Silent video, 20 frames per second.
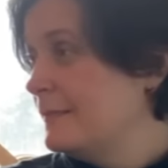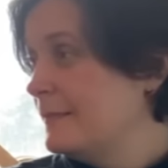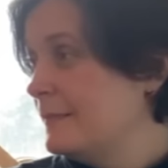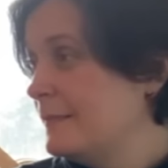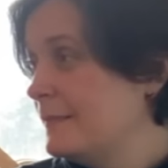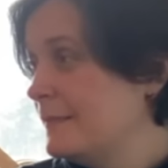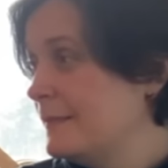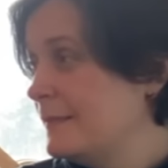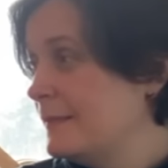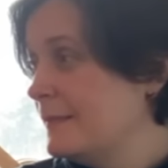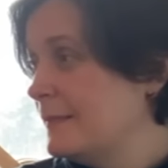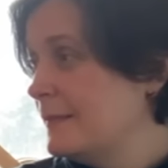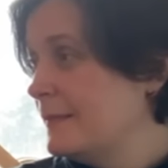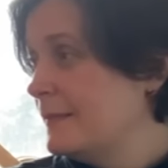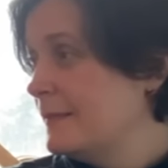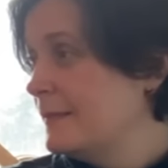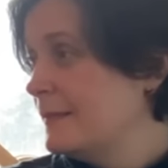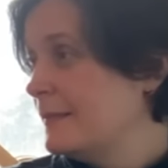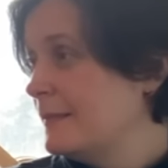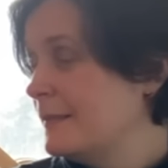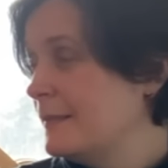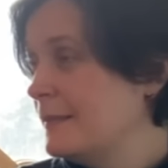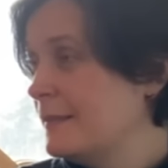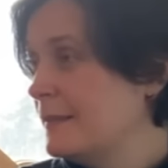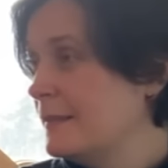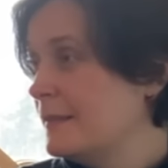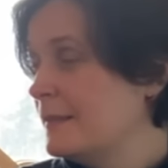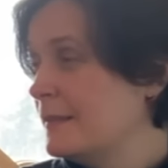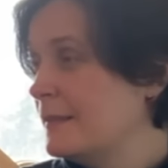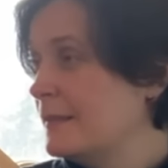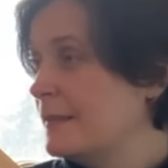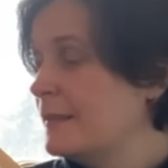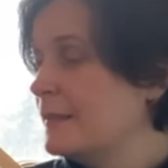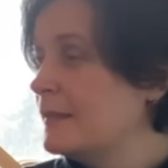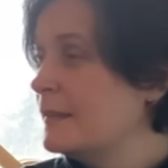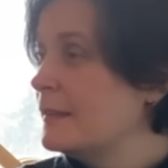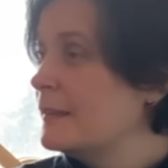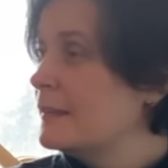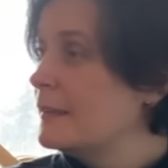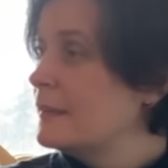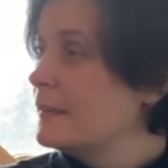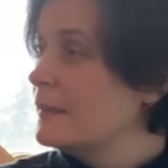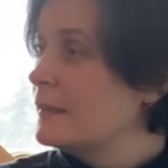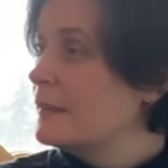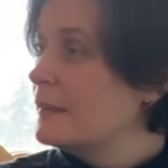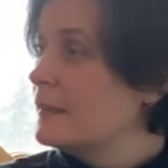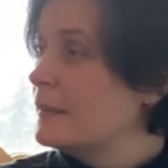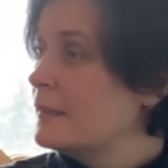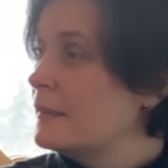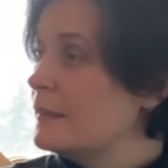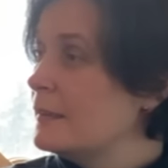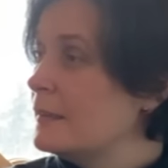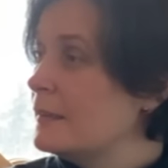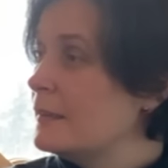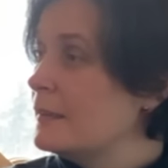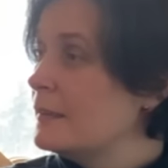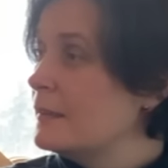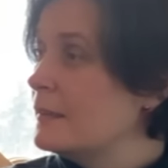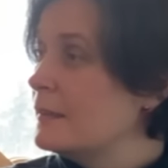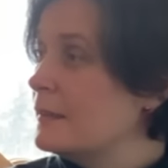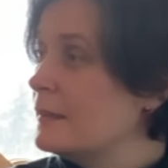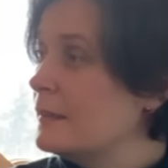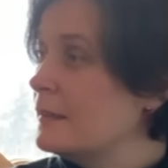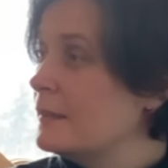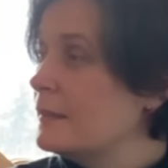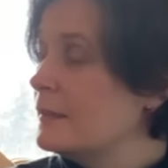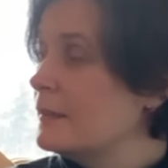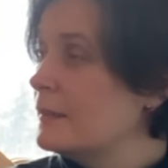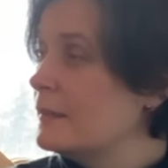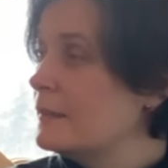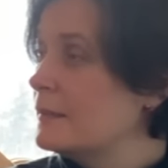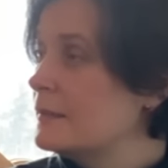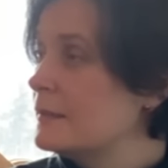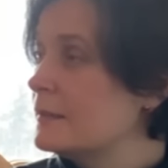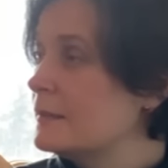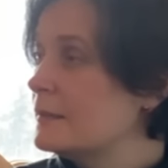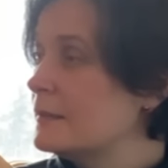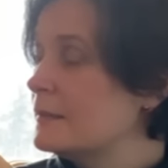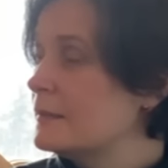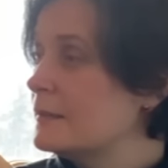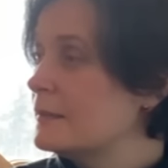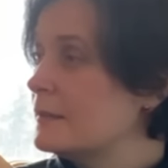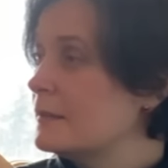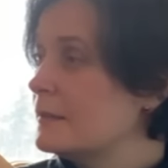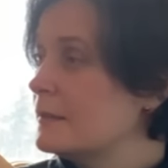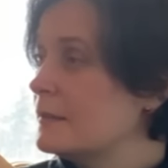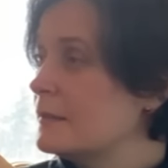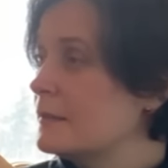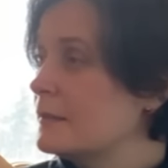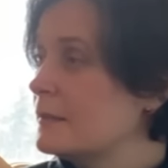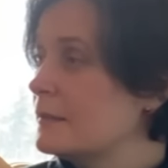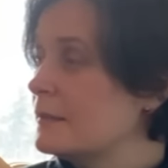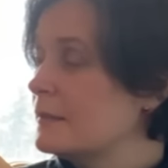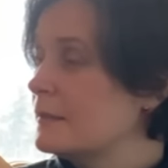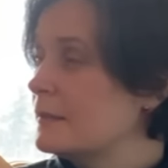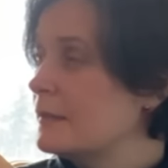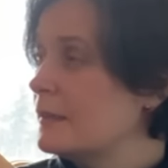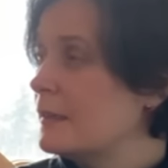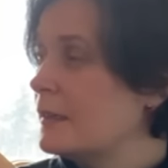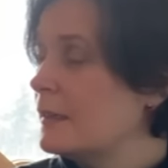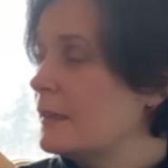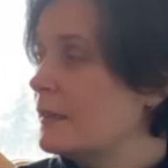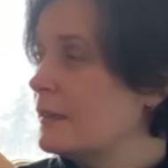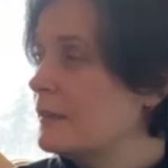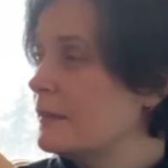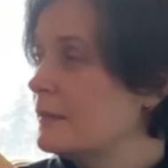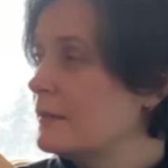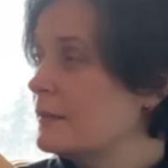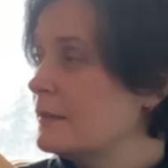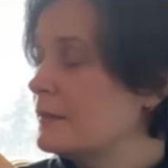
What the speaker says: [no speech]